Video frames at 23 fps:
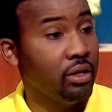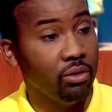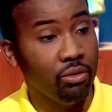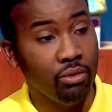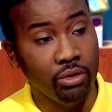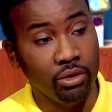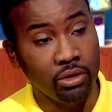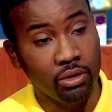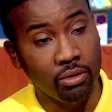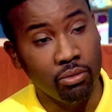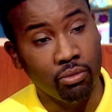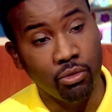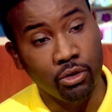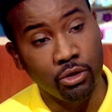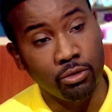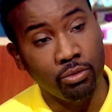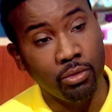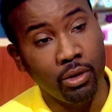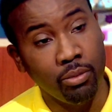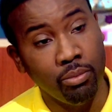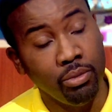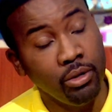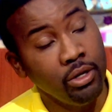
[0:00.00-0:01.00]
Was
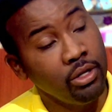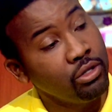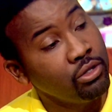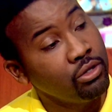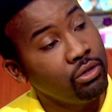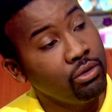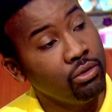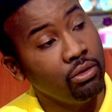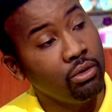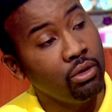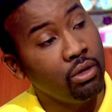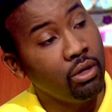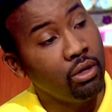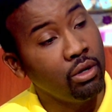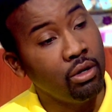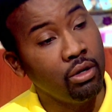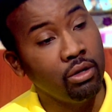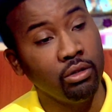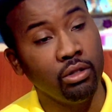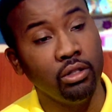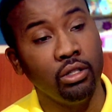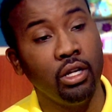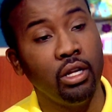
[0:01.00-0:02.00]
my pitch too
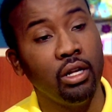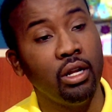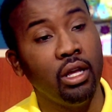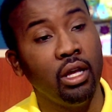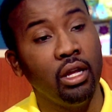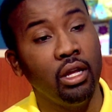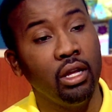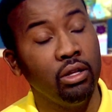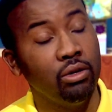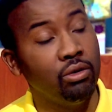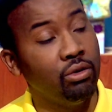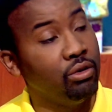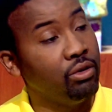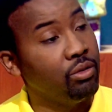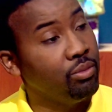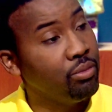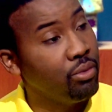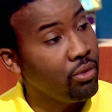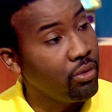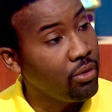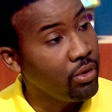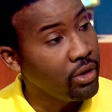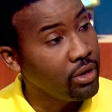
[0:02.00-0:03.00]
long? Did I not hit on the
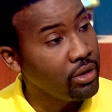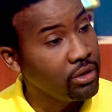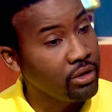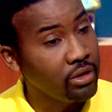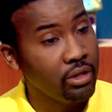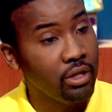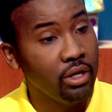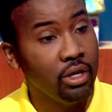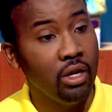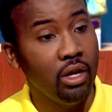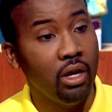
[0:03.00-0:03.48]
points?